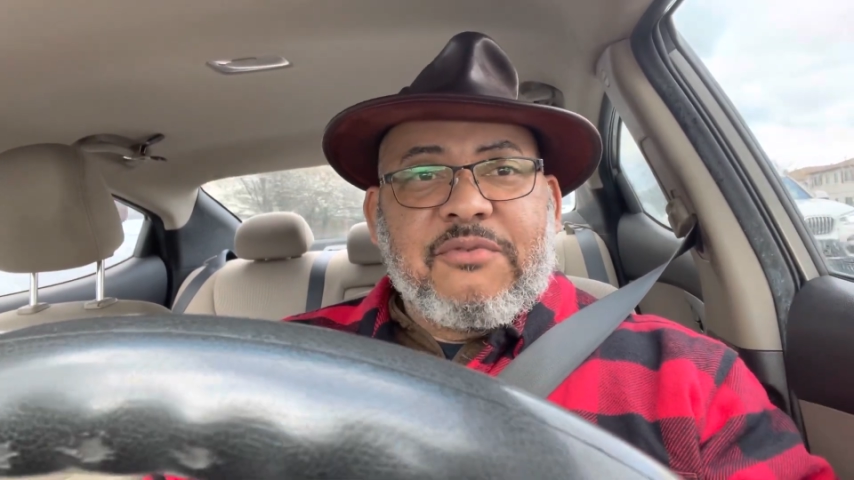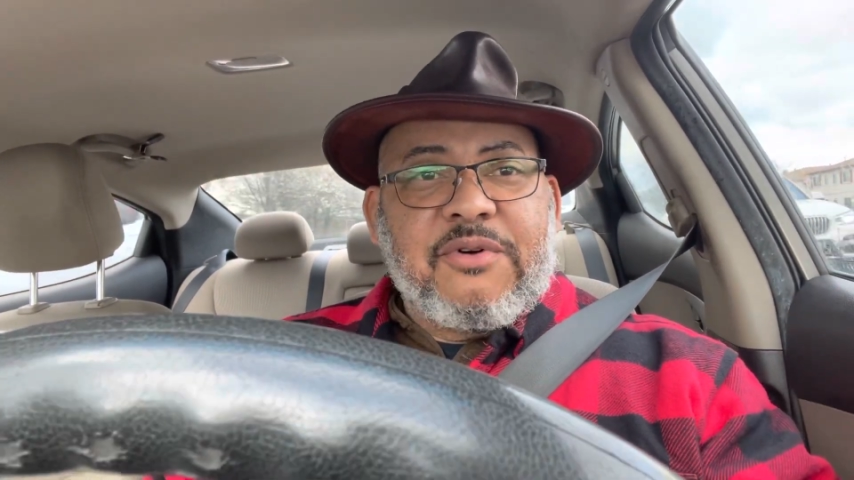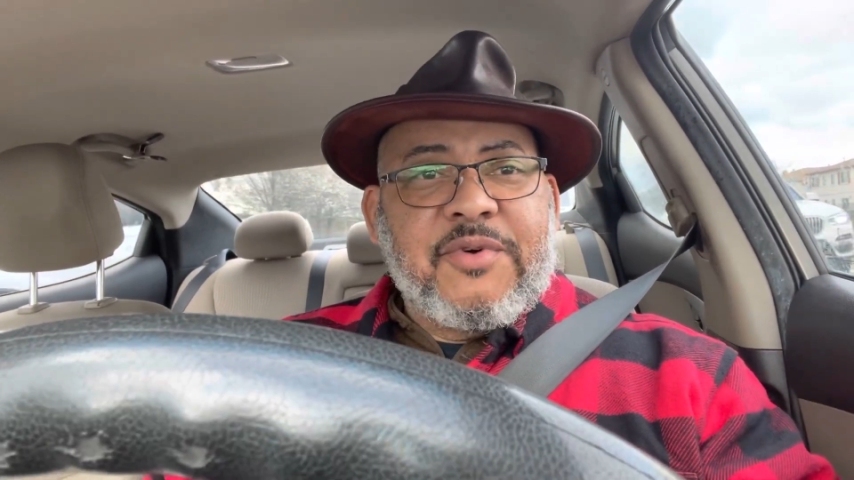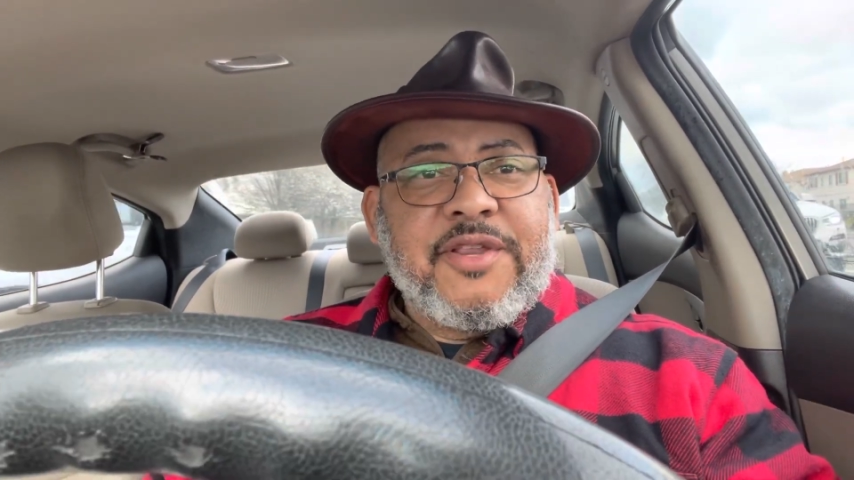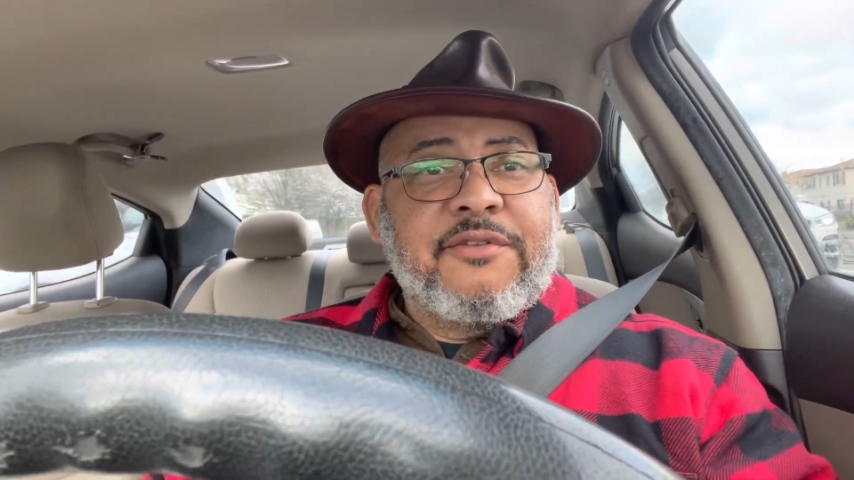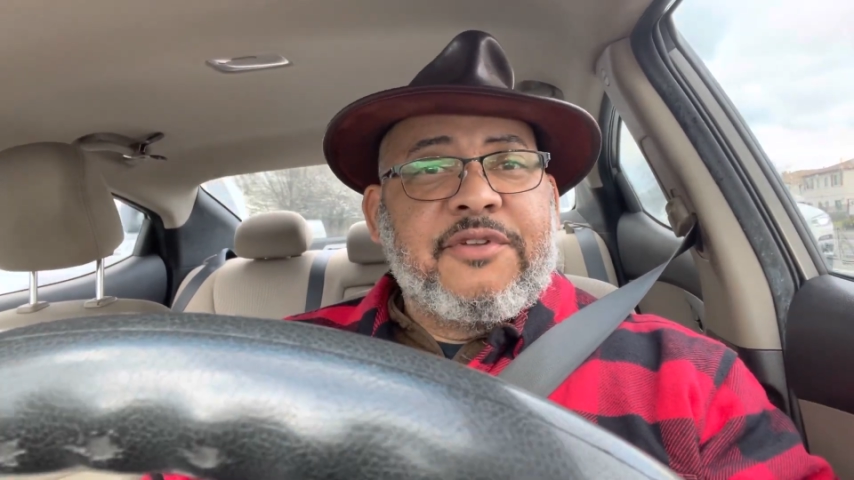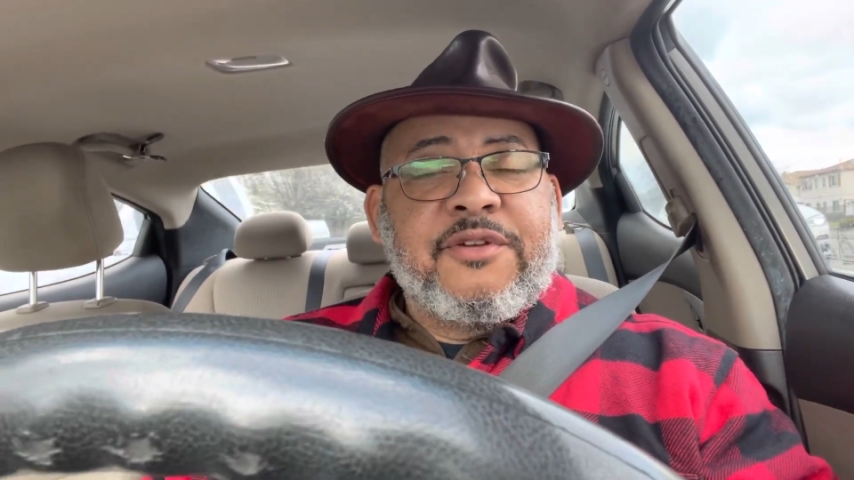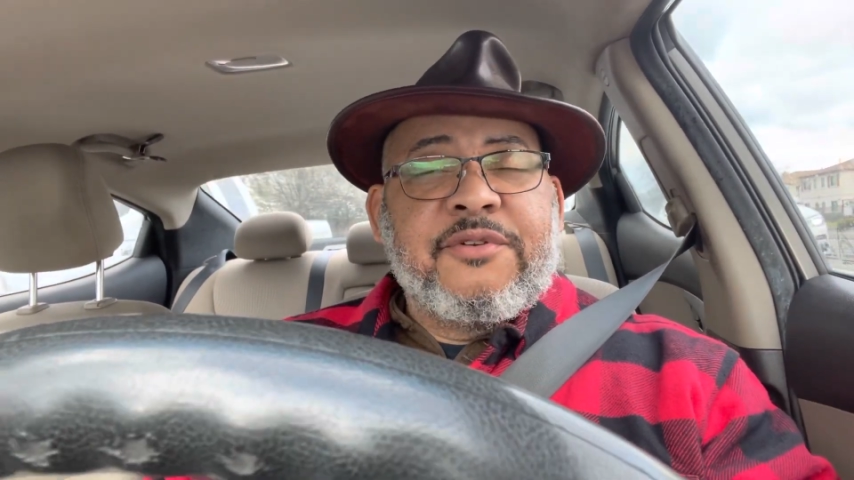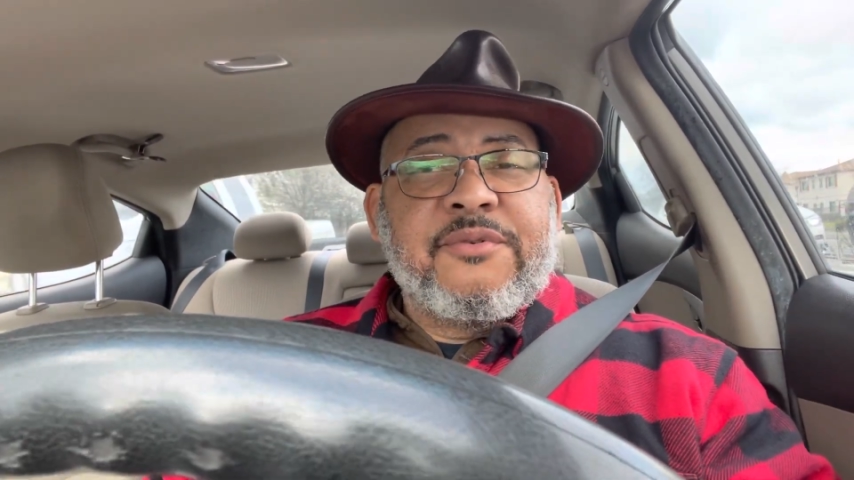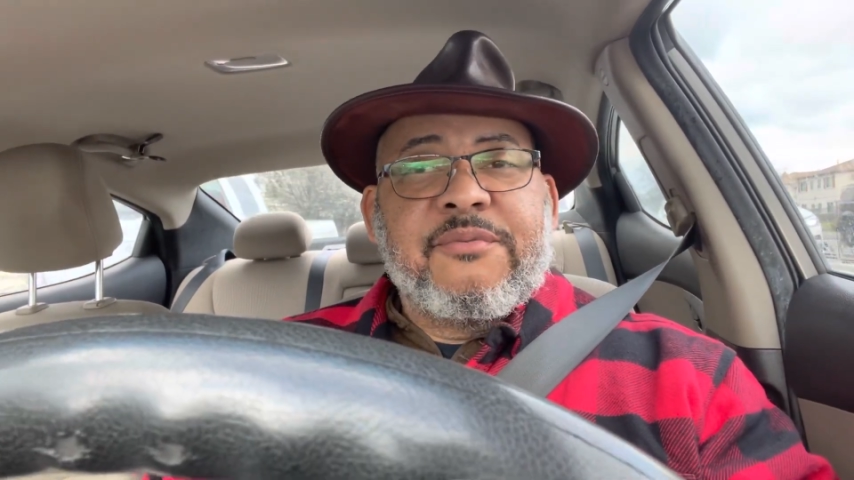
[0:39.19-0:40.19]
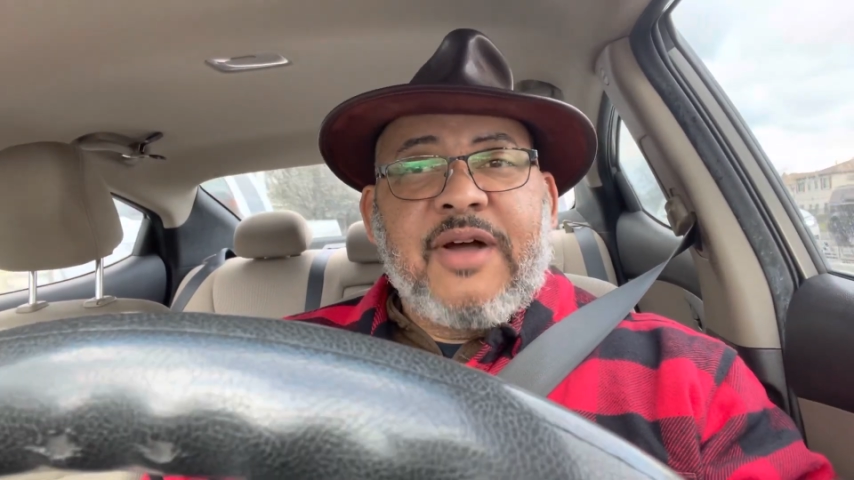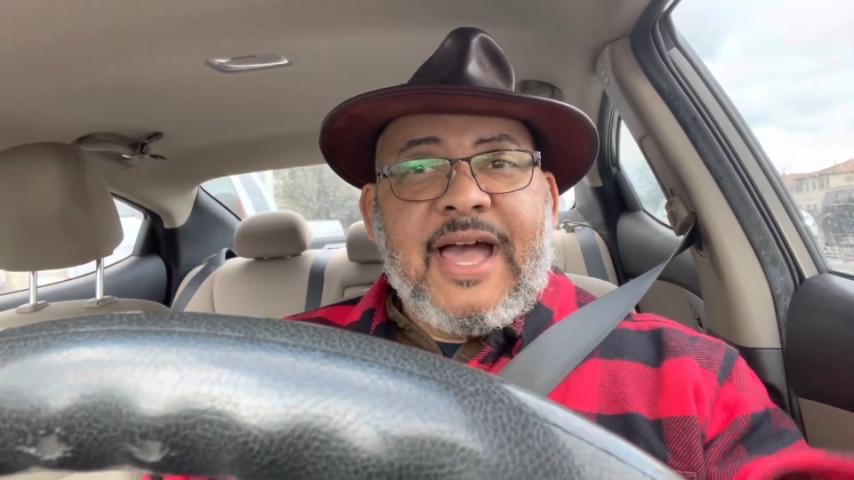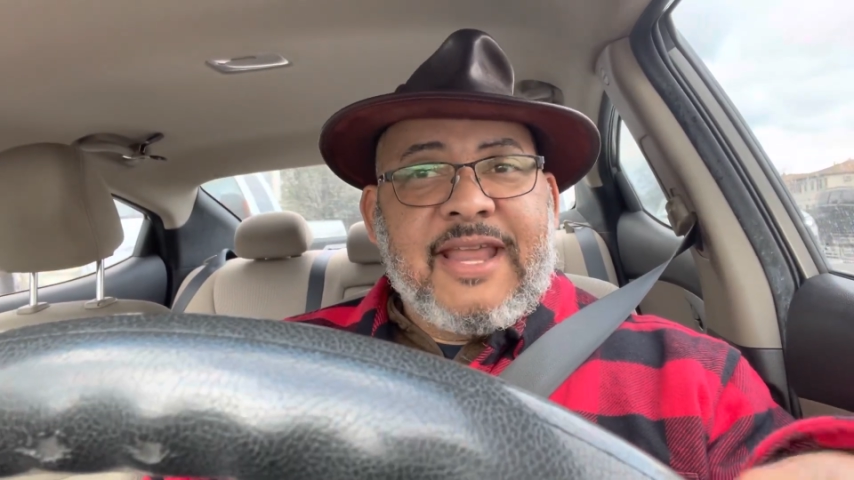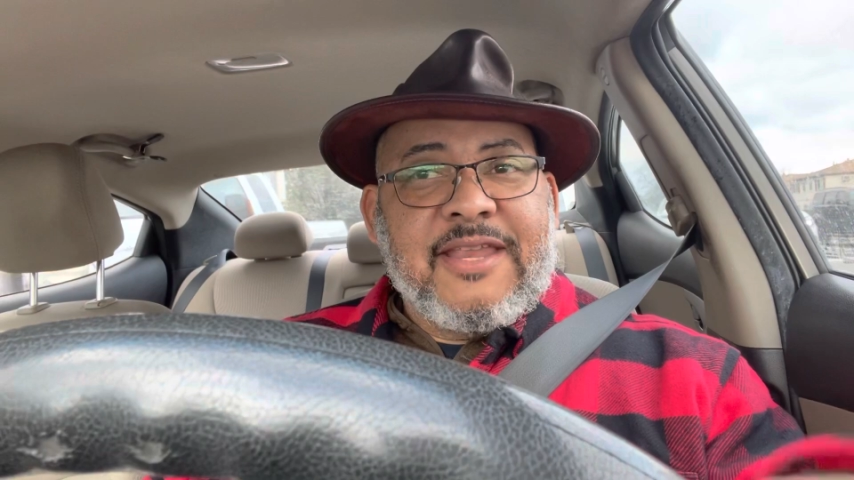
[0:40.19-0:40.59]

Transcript: well, what do you do? Well, how